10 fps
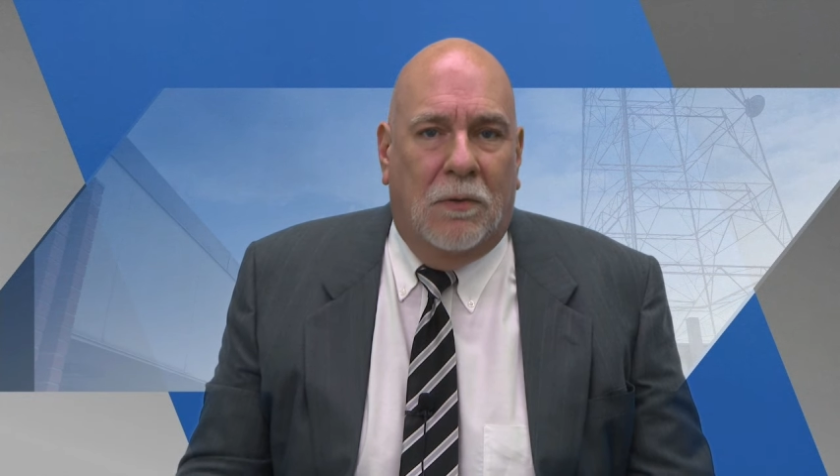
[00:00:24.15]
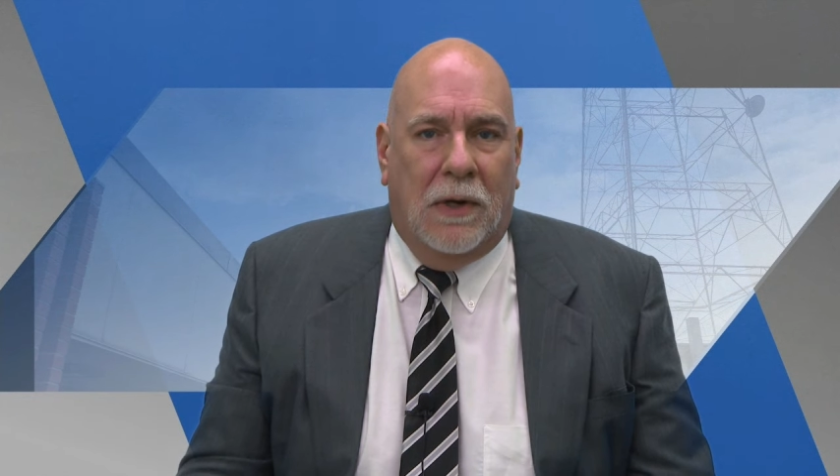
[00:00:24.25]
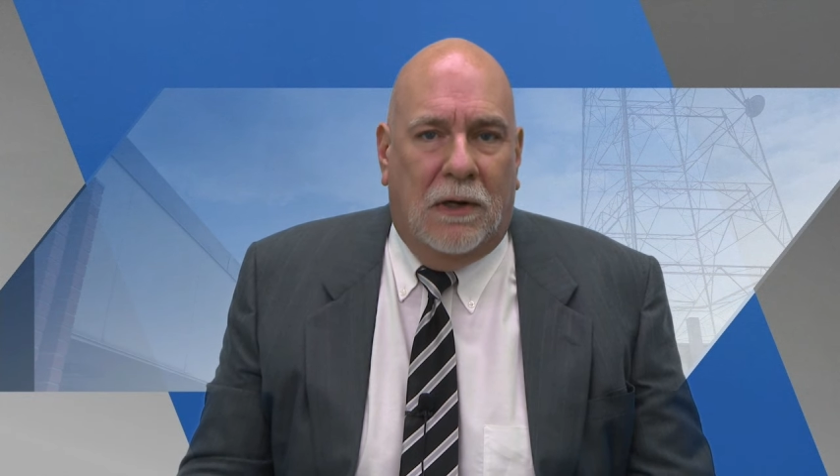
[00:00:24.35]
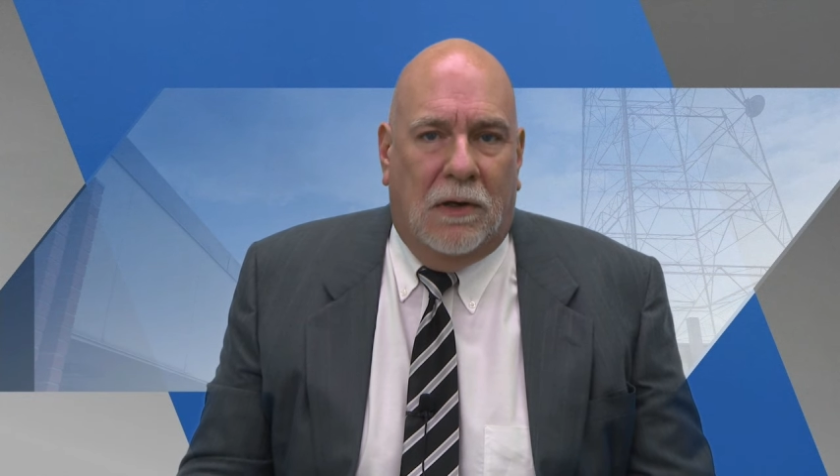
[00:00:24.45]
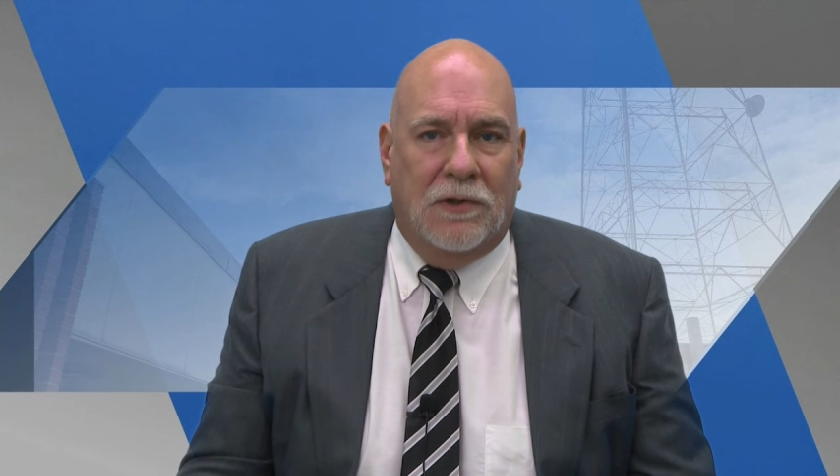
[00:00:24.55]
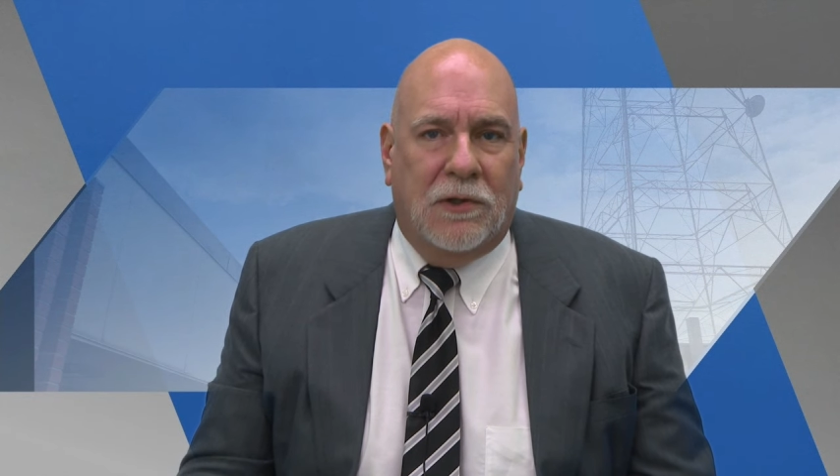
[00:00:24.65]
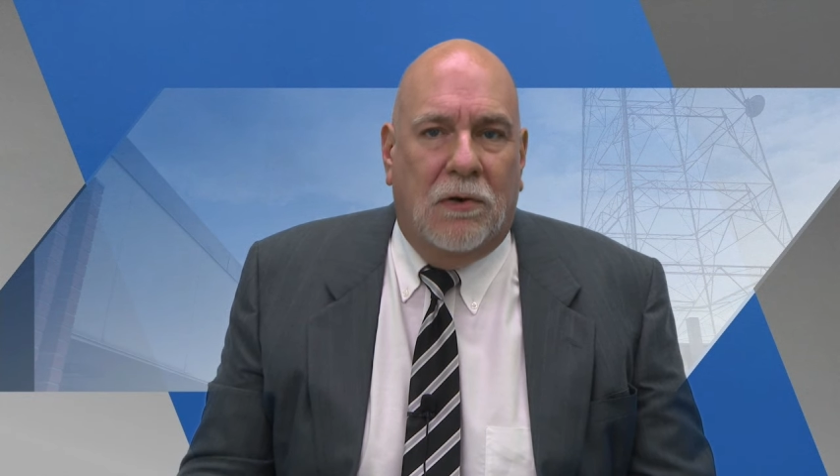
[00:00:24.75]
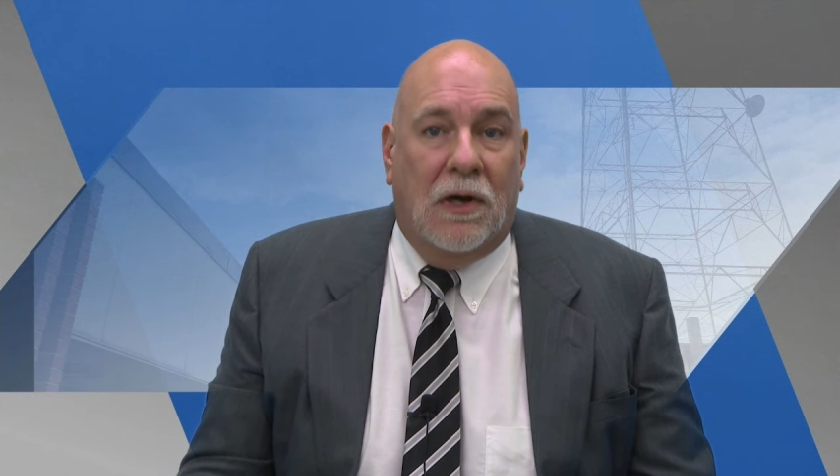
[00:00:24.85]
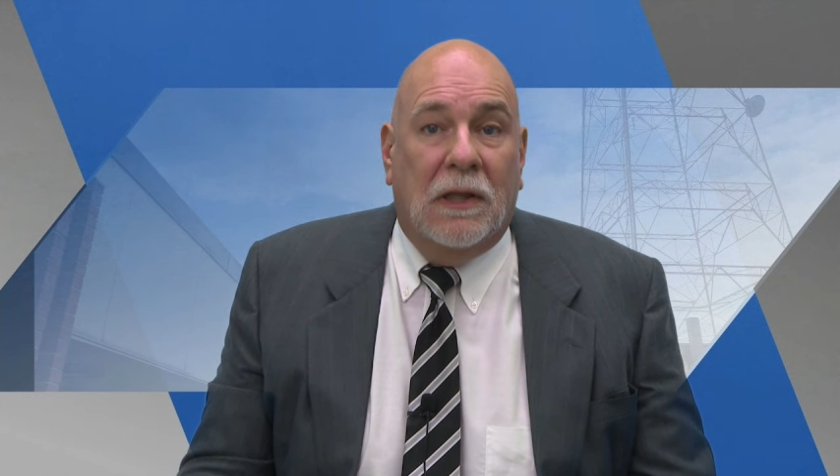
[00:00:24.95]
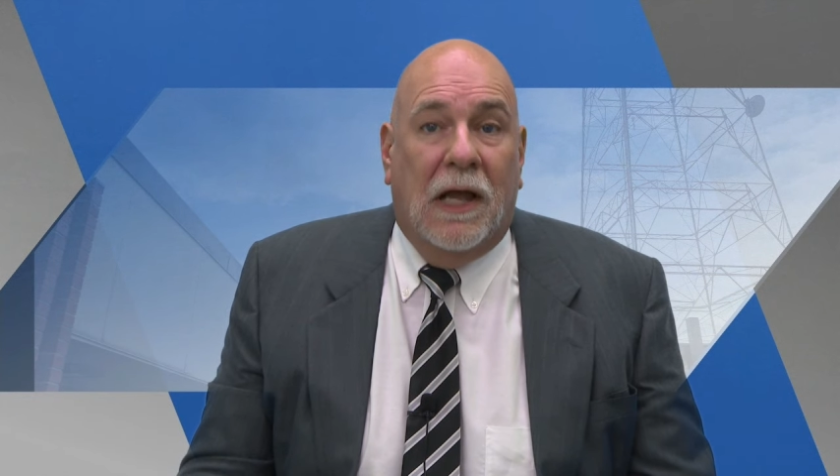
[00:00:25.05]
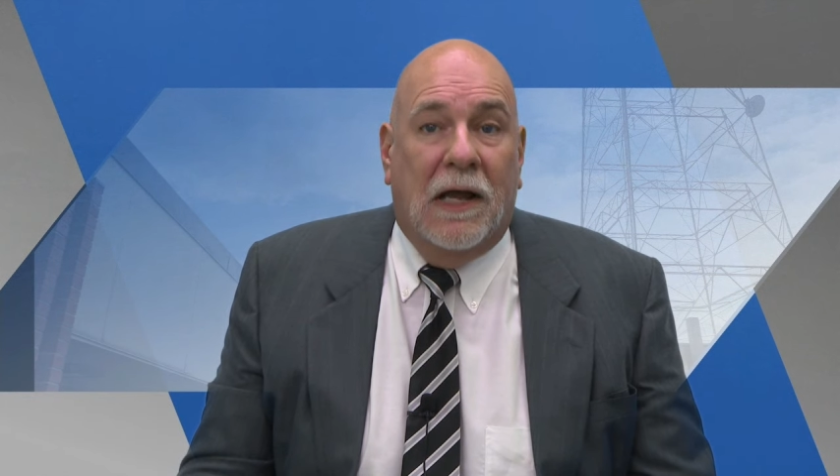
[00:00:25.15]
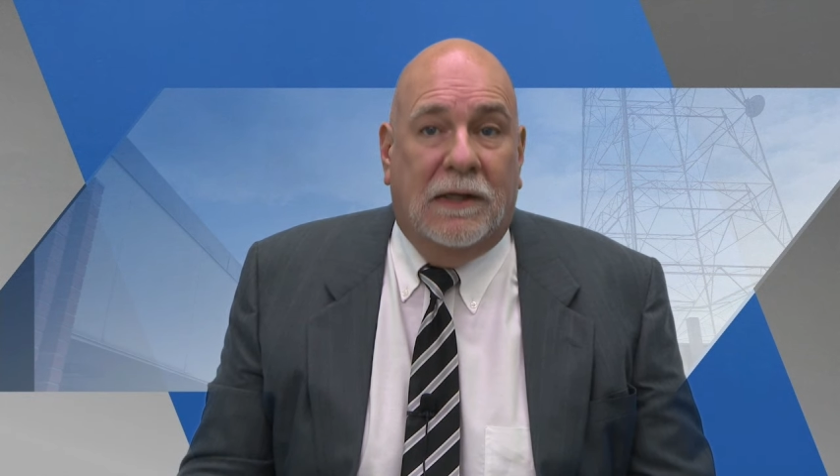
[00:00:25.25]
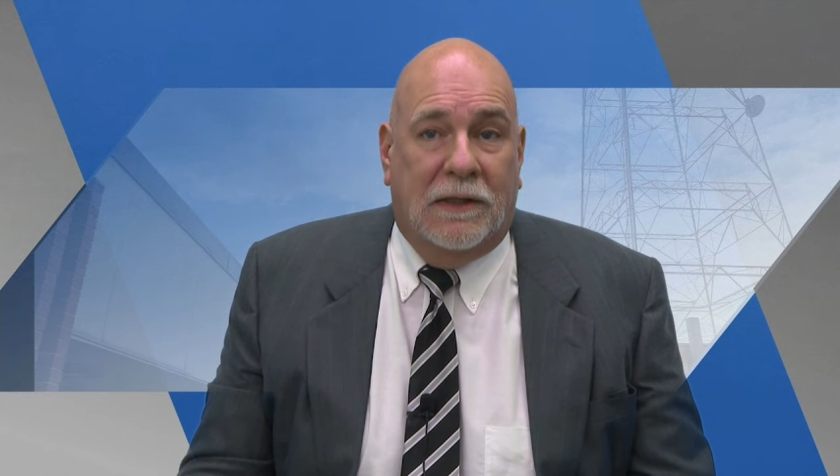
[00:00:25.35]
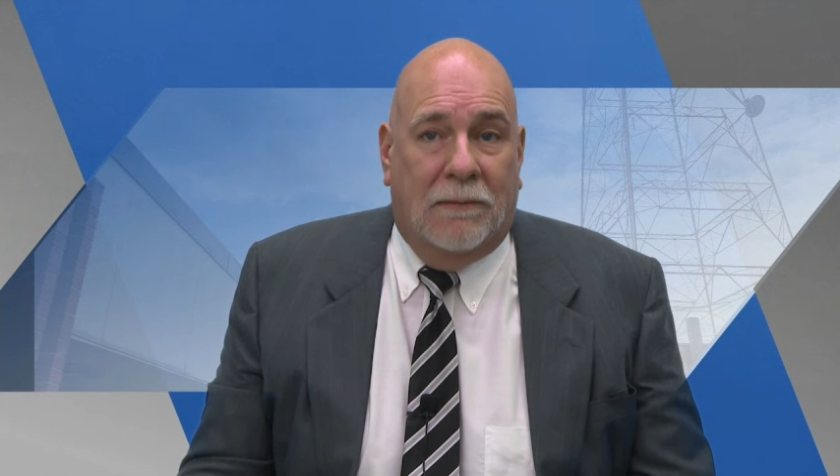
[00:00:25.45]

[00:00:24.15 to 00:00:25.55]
We are also online at